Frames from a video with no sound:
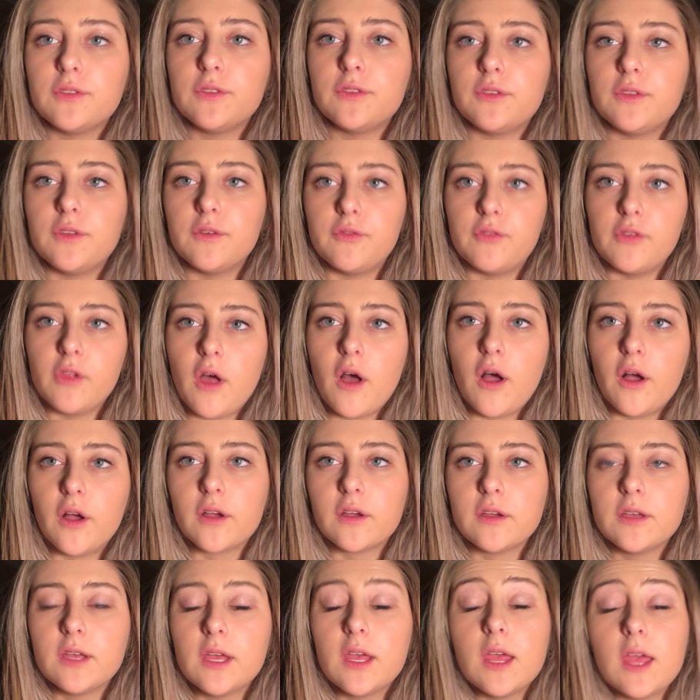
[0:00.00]
the vlog.
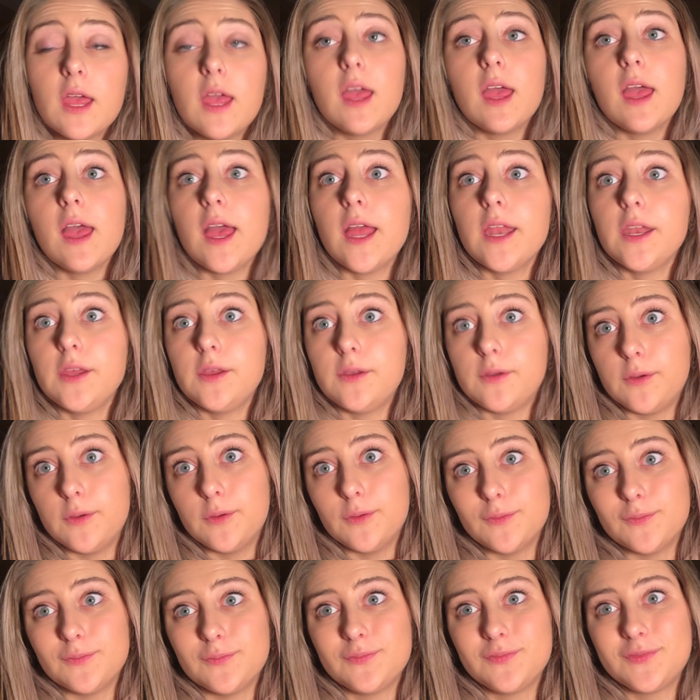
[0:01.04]

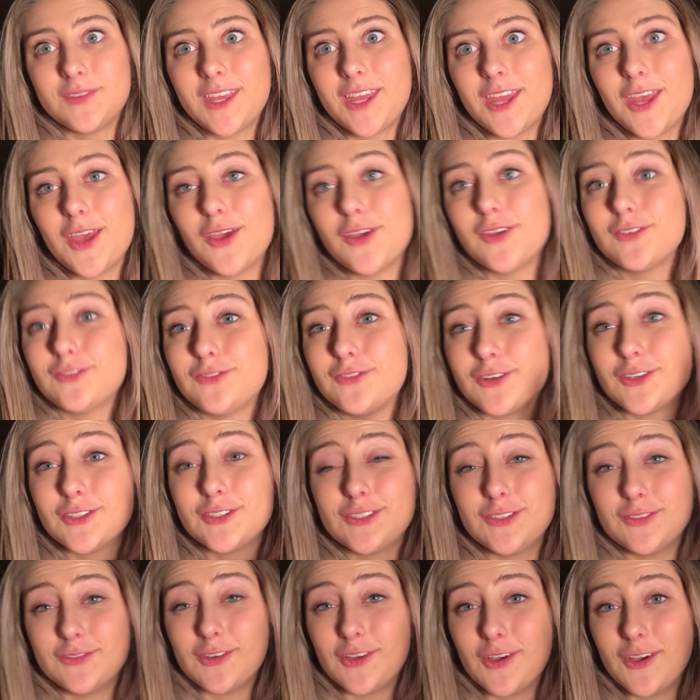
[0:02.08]
Anywho,
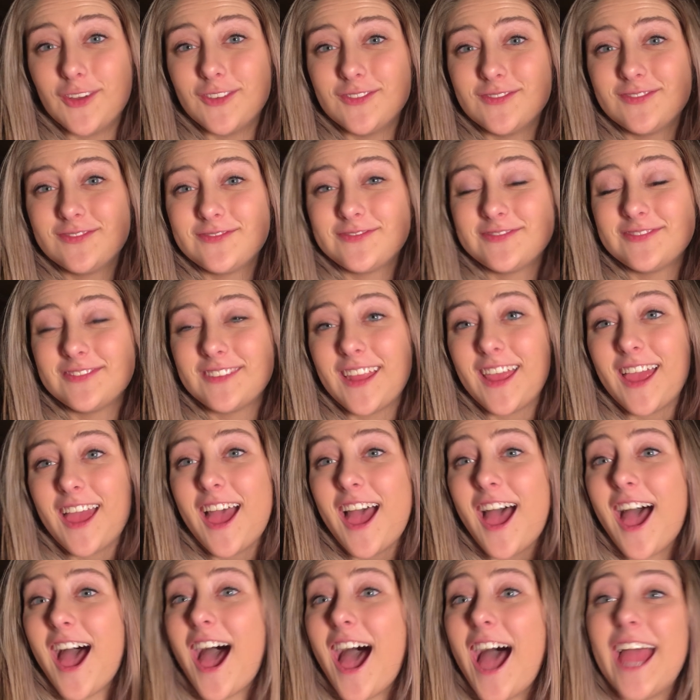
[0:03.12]
first of all,
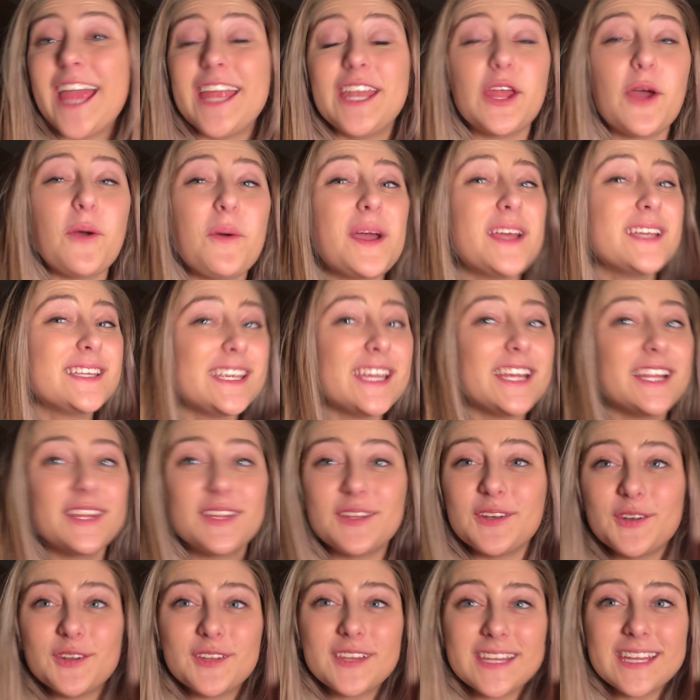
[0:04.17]
I know I say
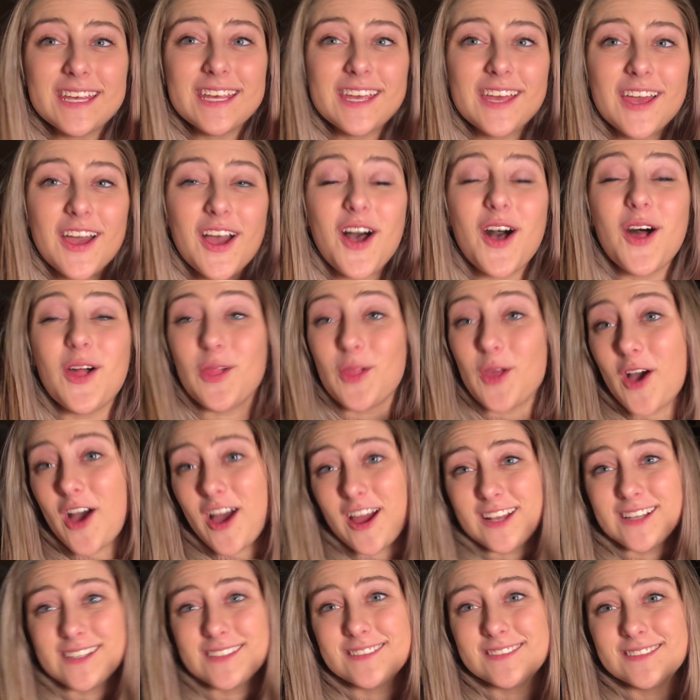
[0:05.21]
literally a
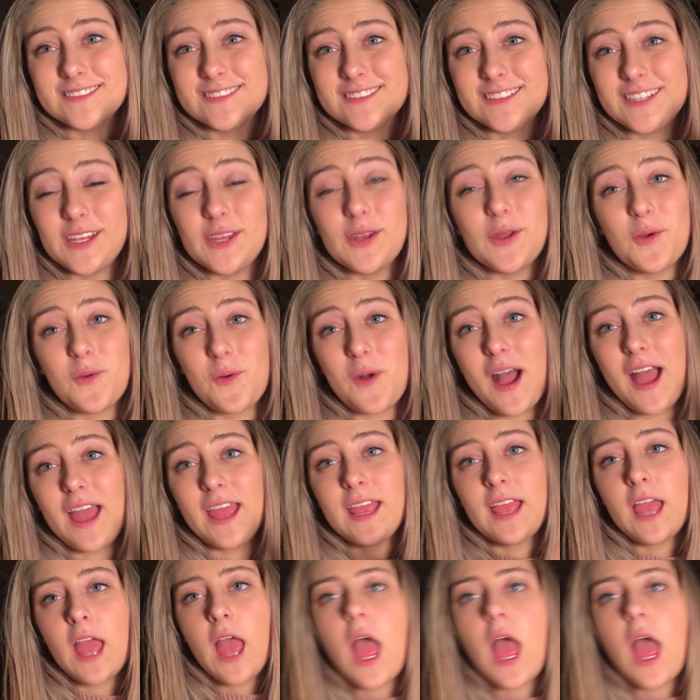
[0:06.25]
lot. You know why?